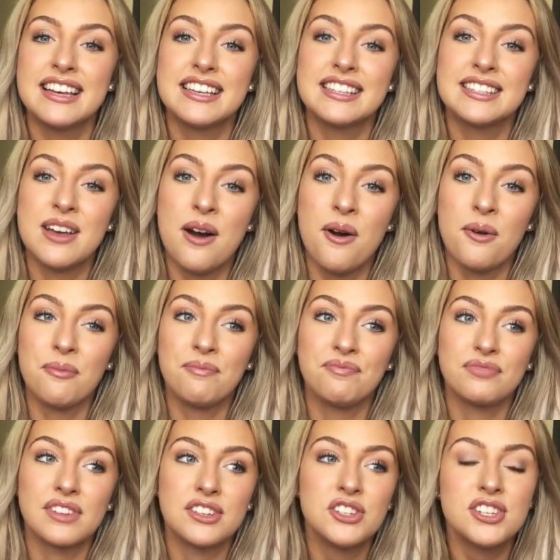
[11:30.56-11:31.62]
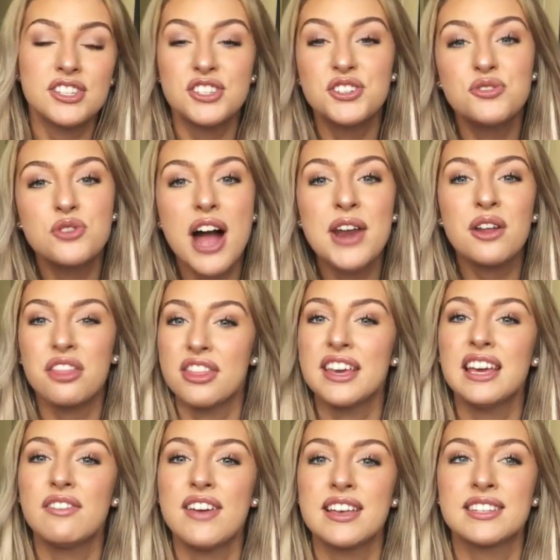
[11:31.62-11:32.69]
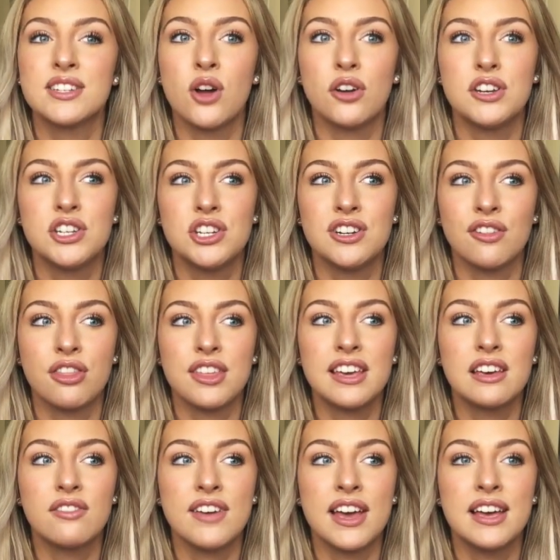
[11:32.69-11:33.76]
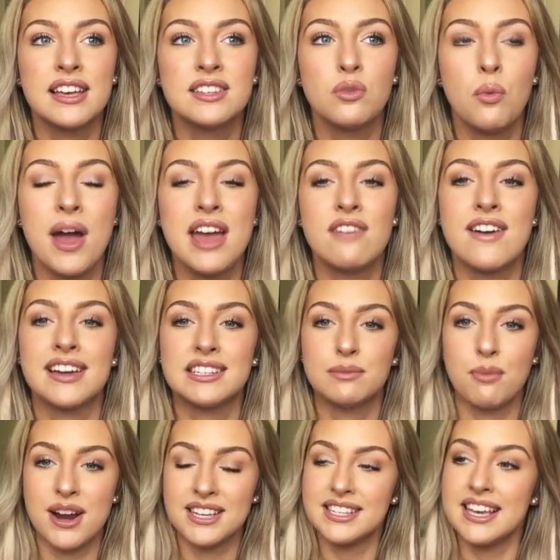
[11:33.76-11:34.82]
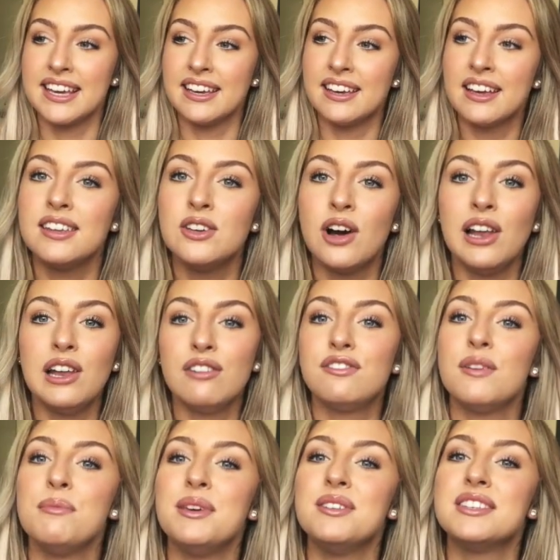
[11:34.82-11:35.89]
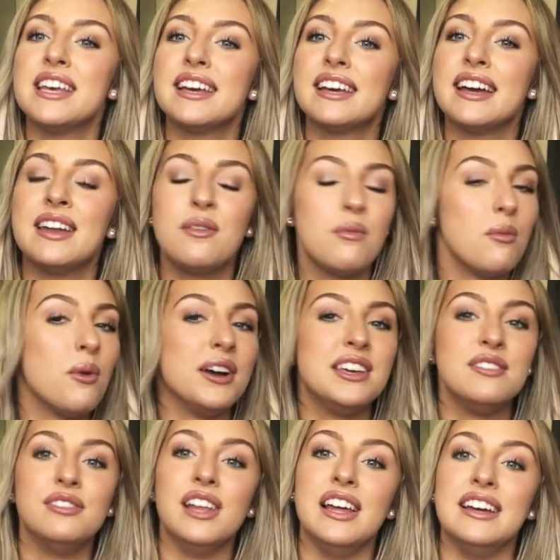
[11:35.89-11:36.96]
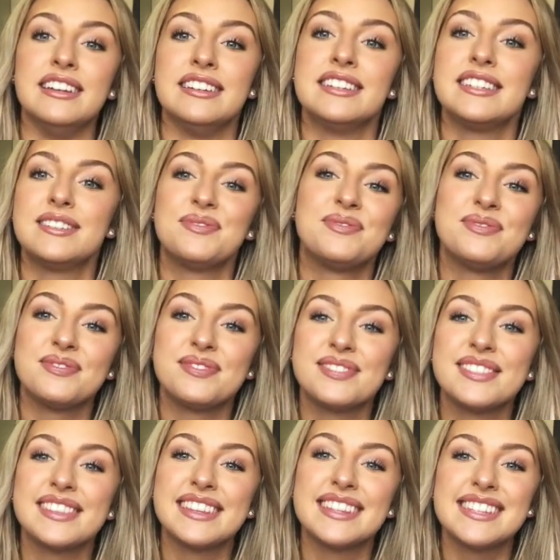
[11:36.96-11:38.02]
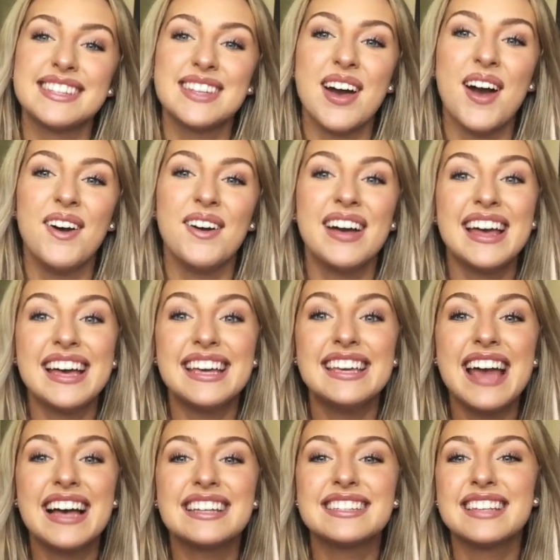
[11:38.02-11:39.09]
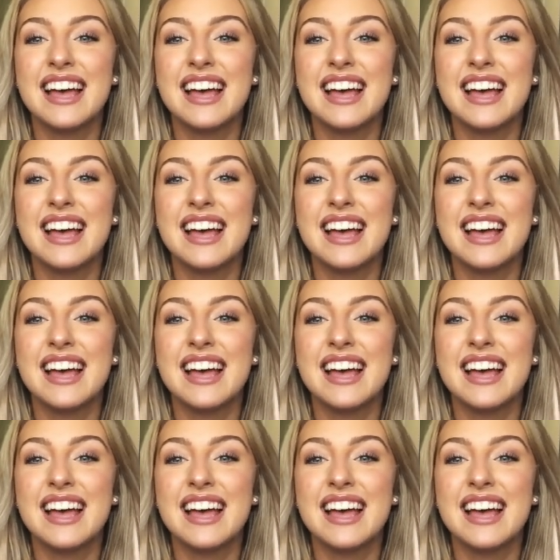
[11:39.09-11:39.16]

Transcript: So just try not to think of it as an audition, and think of it as a way of expressing your love for music and what you've learned. So yes,